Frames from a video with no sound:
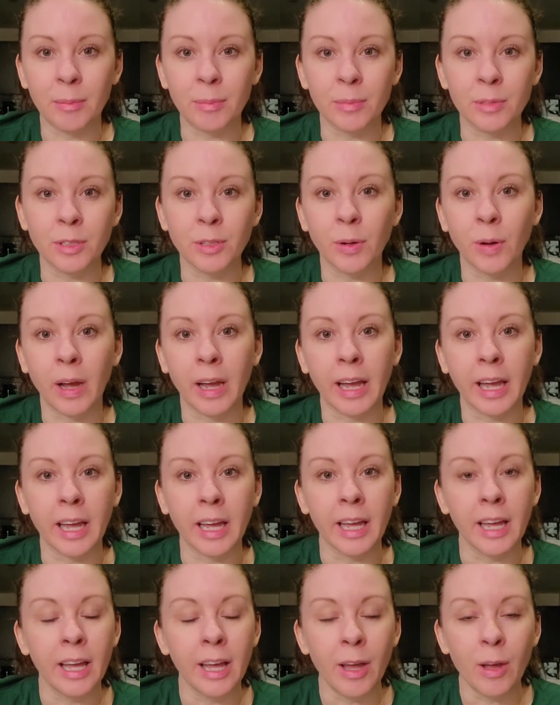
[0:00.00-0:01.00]
So I
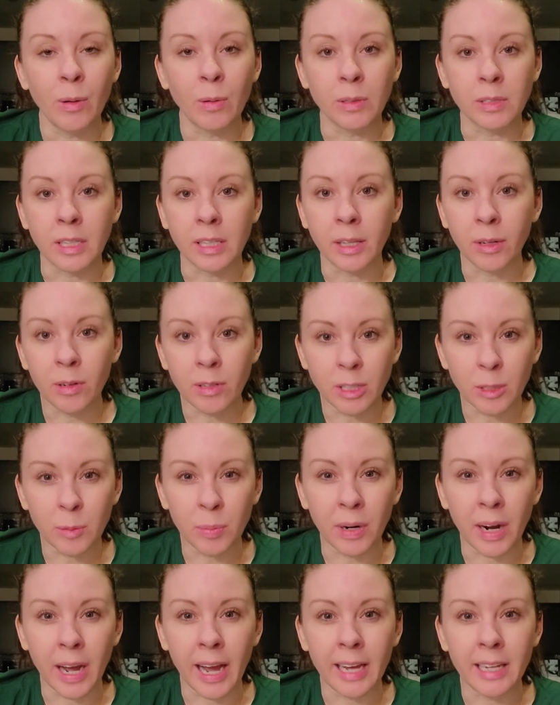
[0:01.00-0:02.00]
was a little
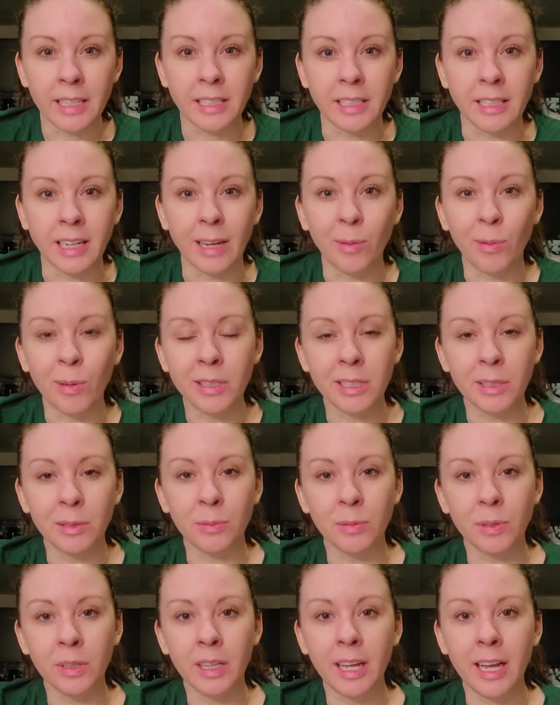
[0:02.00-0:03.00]
surprised and I wasn't
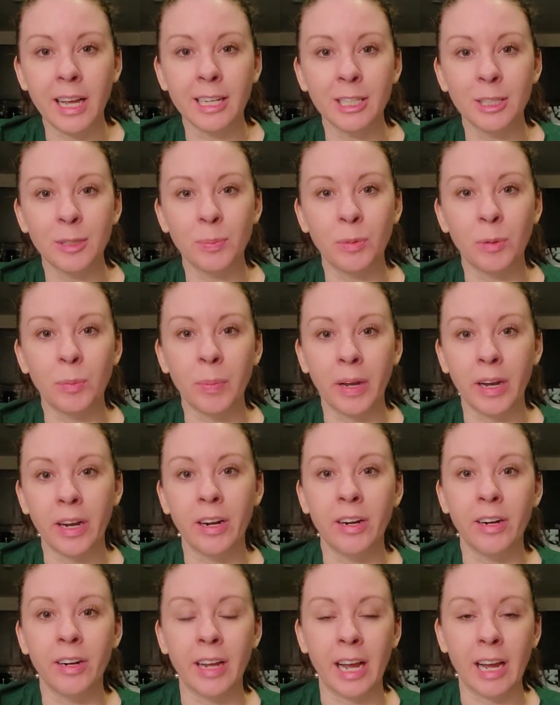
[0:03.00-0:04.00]
really as
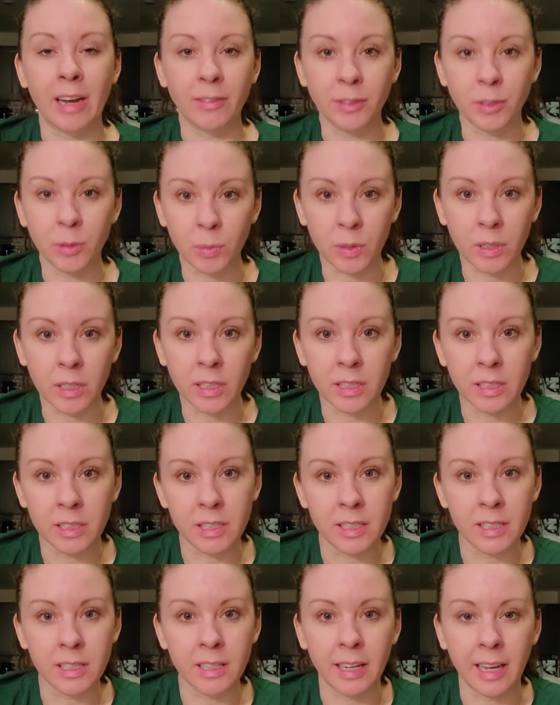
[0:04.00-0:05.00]
prepared
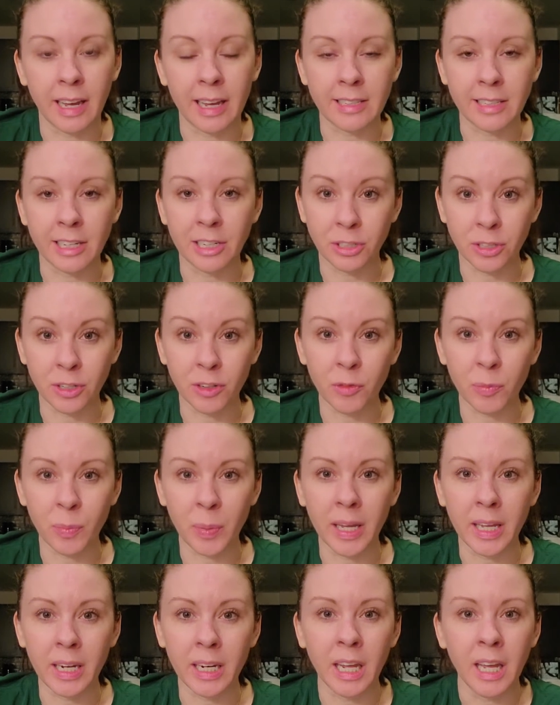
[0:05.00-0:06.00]
afterwards as I should have
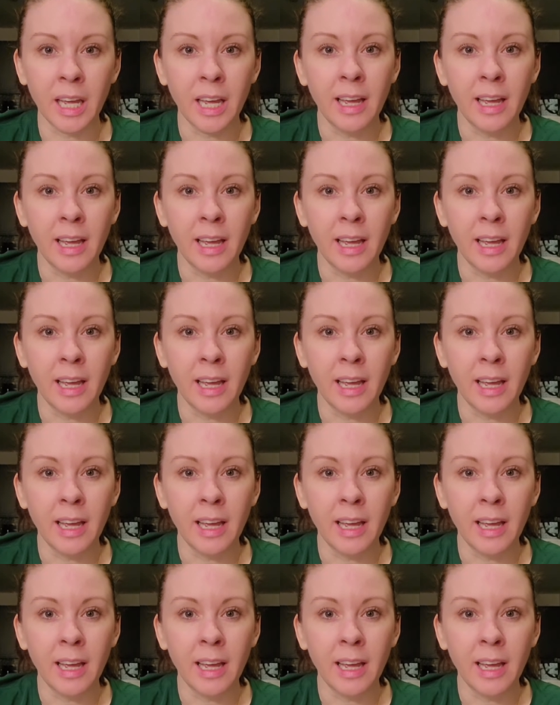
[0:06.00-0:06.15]
been.